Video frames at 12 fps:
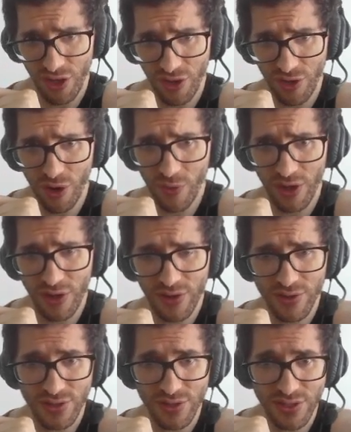no one
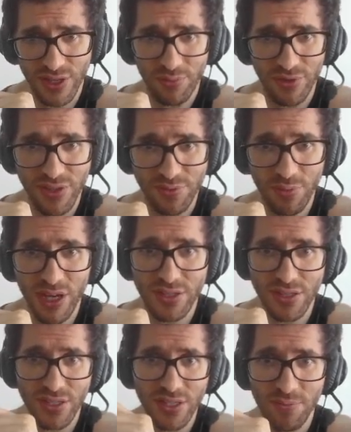here to stop these
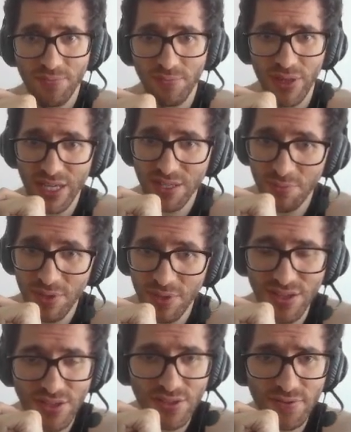pawns except black's
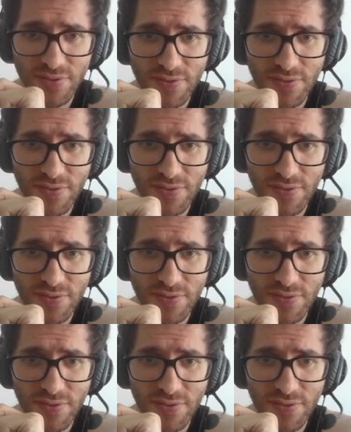pieces.